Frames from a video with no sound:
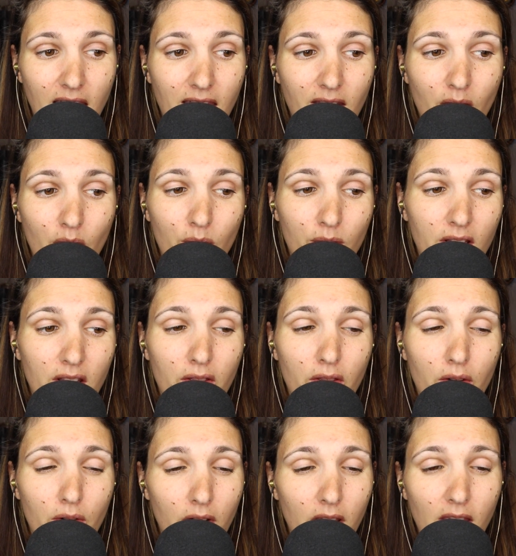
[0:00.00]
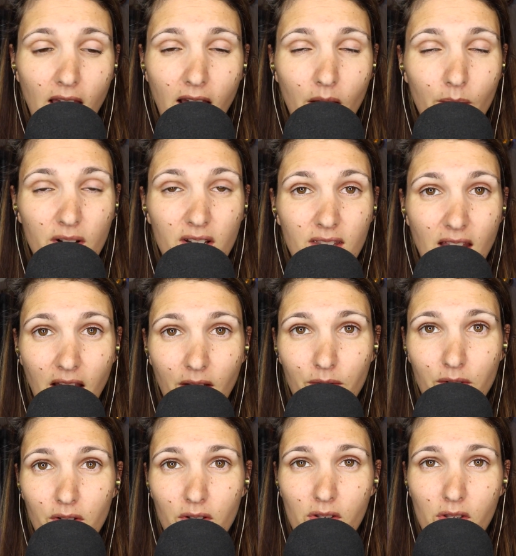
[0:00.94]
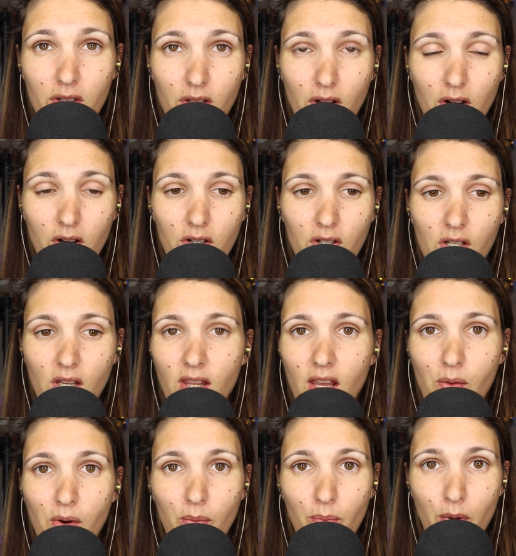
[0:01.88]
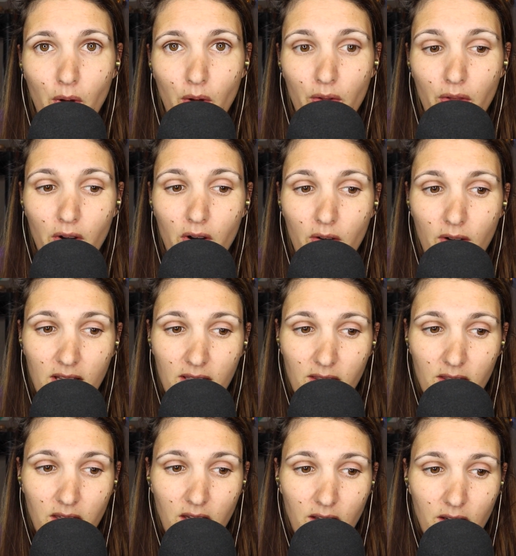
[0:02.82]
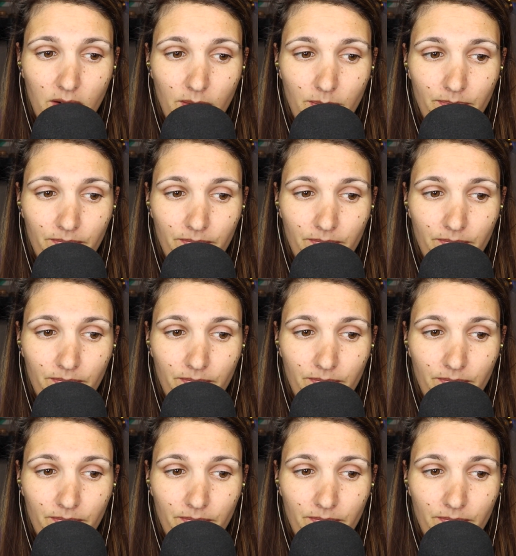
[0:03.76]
and only 3 hours after the search, they were both arrested.